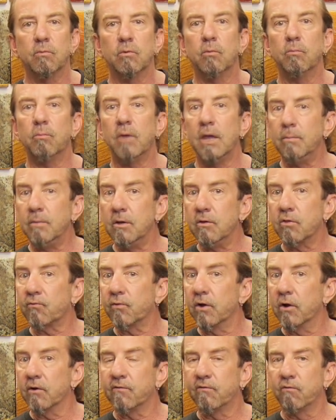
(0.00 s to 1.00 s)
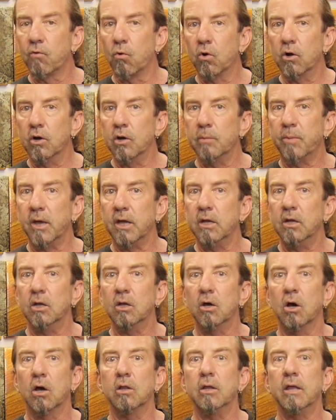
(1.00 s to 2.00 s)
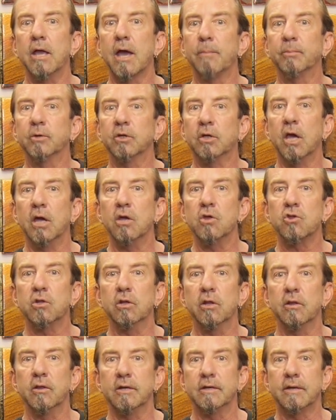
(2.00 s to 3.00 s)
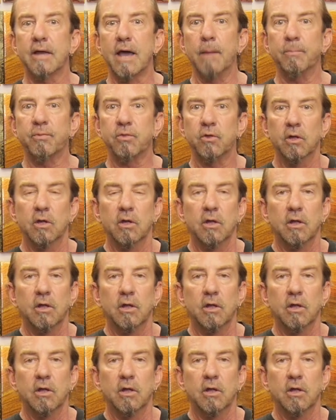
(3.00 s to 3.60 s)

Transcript: maybe 3 or 4, depending on the application and the depth.